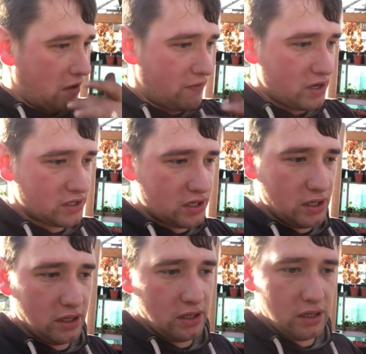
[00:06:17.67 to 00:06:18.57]
I've asked,
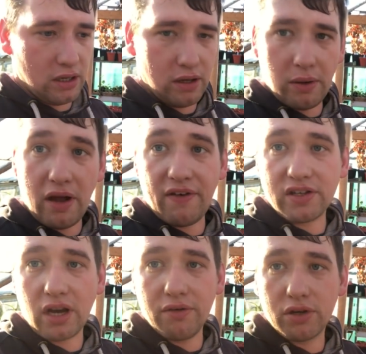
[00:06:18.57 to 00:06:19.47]
I've
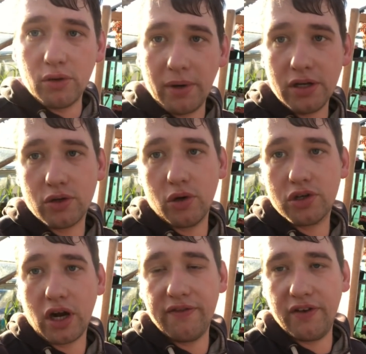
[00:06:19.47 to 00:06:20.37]
asked Gary Cooper,
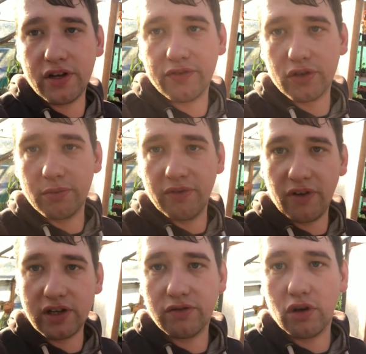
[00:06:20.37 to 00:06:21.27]
George Giant Veg, for some
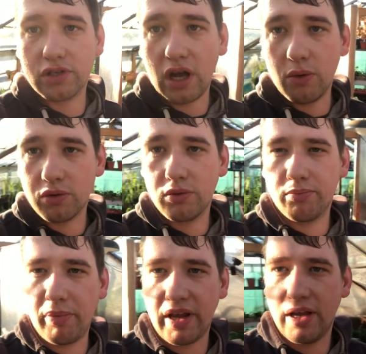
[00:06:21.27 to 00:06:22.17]
advice regards of how
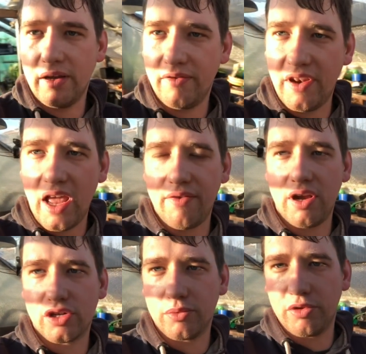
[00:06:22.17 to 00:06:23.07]
big of an
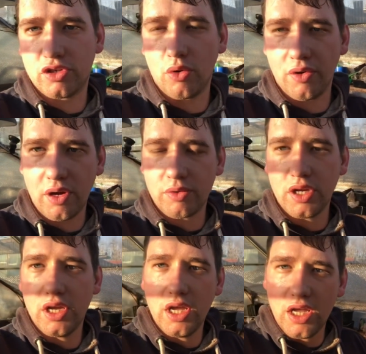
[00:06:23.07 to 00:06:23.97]
area I should be sorting out.
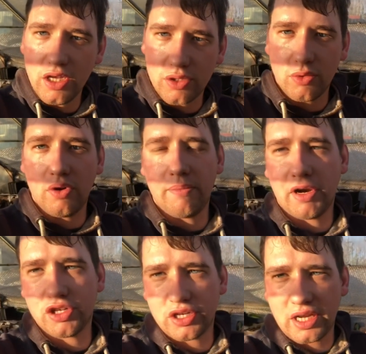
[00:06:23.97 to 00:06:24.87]
So I
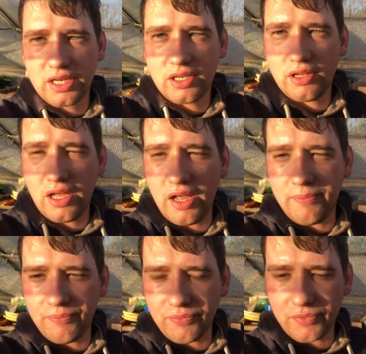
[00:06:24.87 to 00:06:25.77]
managed to get,
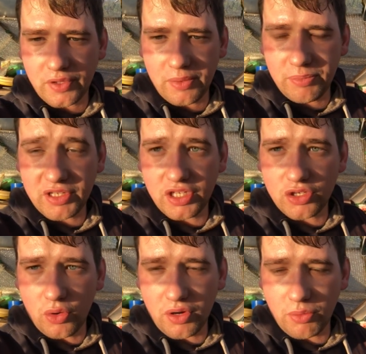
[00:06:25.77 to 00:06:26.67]
um, I'm busy
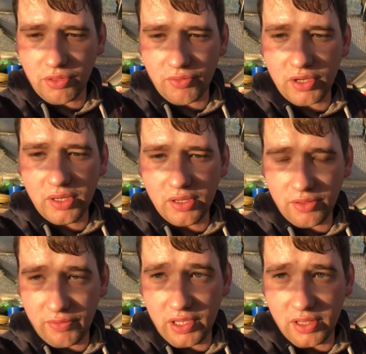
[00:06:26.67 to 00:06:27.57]
sorting out three,
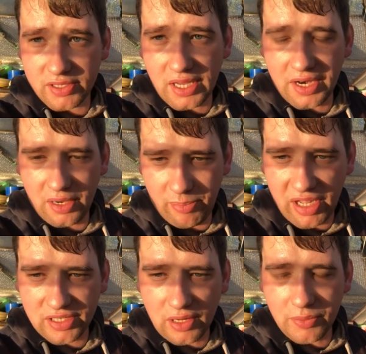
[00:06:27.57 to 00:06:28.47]
three of the standard
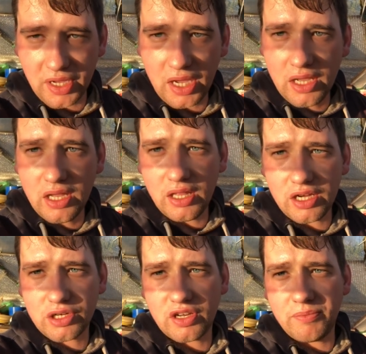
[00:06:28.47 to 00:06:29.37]
beds down here.
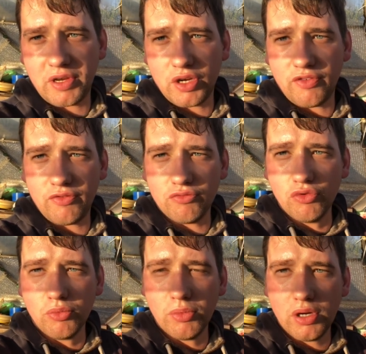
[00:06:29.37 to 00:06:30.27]
That should give me enough
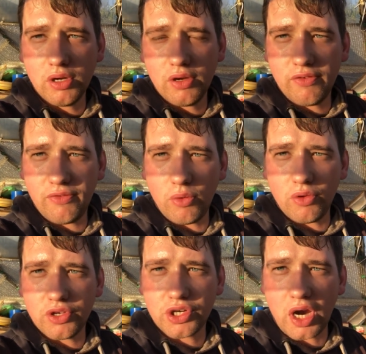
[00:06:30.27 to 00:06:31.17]
room
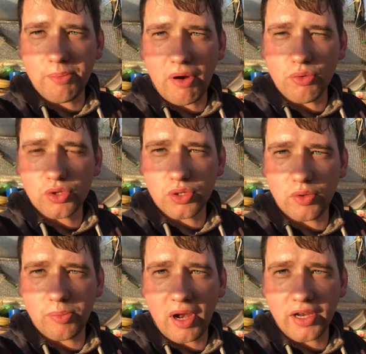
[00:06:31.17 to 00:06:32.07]
for the giant marrows
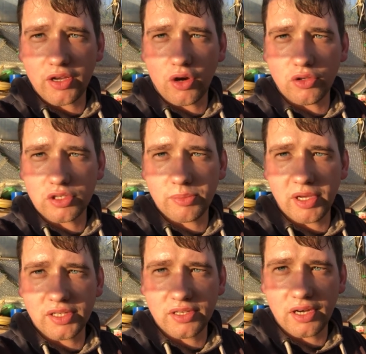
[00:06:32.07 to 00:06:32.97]
with plenty of garden
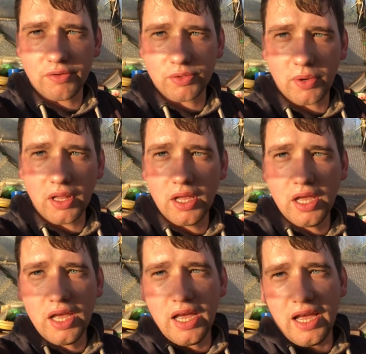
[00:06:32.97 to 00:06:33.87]
spaces here as well.
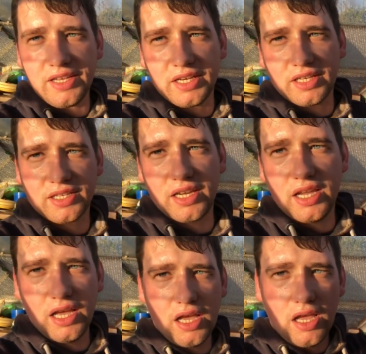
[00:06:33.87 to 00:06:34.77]
As you can
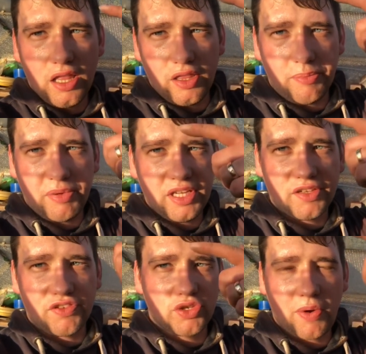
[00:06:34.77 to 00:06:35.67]
see, the
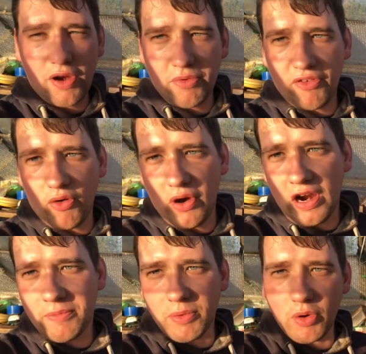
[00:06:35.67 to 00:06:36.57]
beads of sweat on my
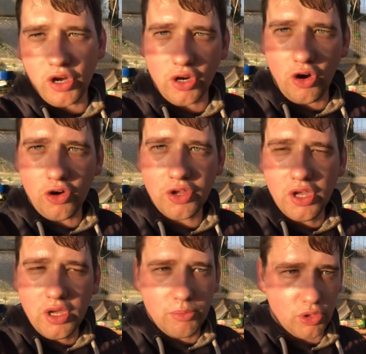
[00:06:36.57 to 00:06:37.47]
forehead. I've been working hard,
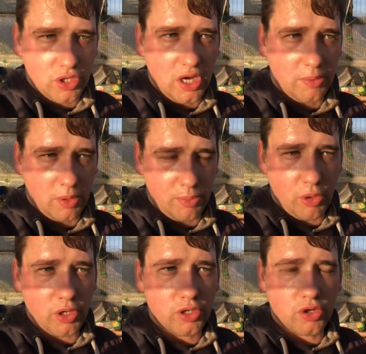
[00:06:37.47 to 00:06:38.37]
but I'm going to
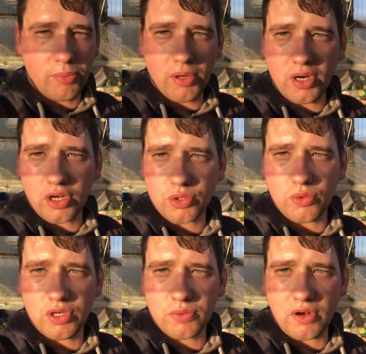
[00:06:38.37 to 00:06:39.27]
put you up and I'll
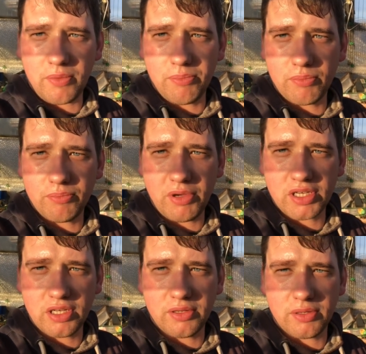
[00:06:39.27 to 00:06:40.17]
show you what I've
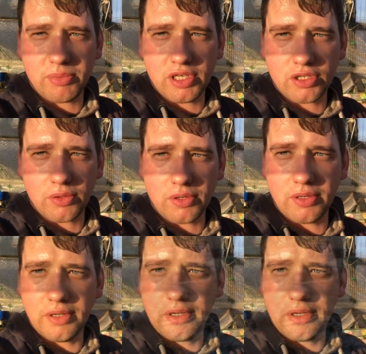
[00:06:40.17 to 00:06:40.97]
basically been doing.